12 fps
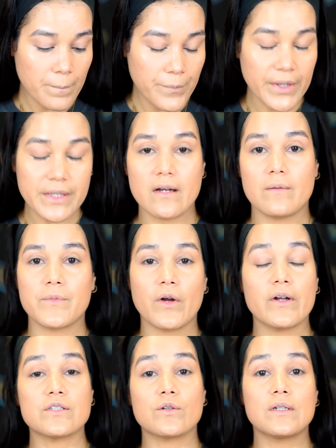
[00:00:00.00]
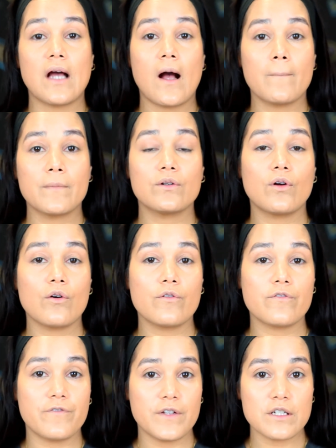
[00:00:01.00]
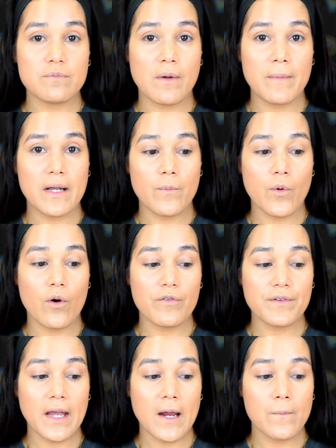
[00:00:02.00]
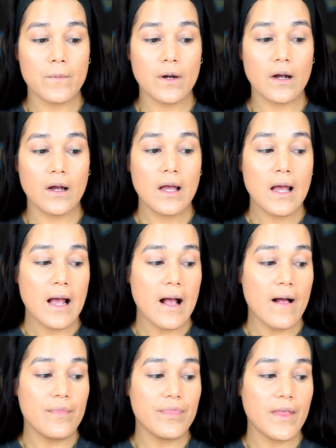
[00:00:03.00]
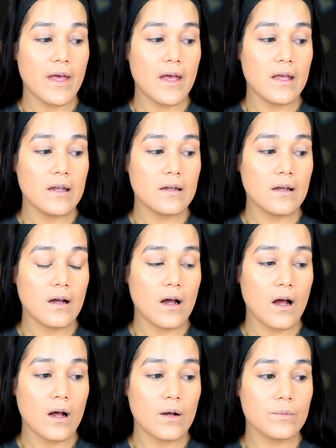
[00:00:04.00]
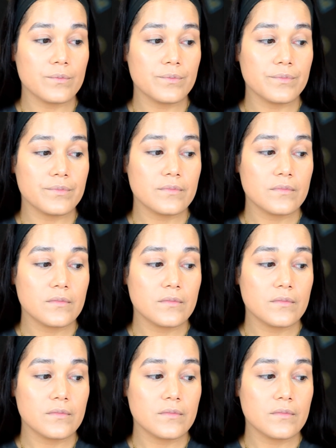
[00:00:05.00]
But yeah, all right. So now I'm going to go finish my makeup off camera. And then